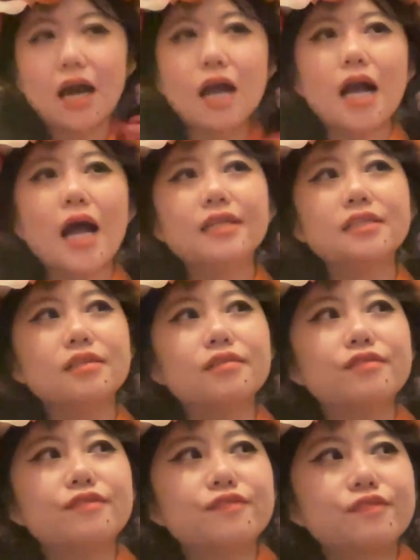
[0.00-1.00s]
a kind
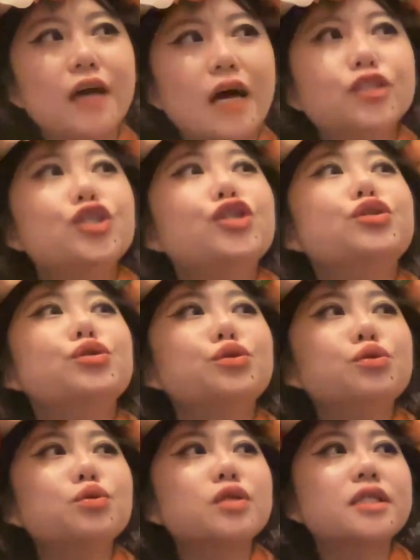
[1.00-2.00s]
of a
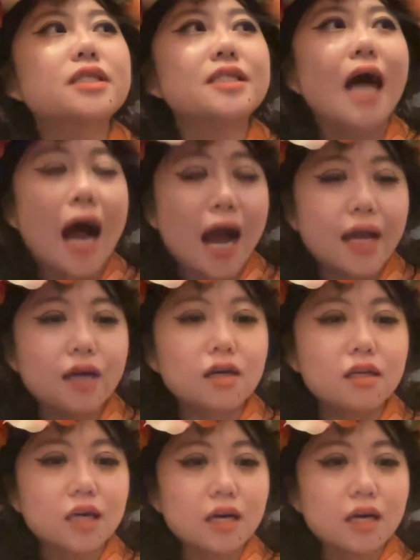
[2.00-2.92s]
new style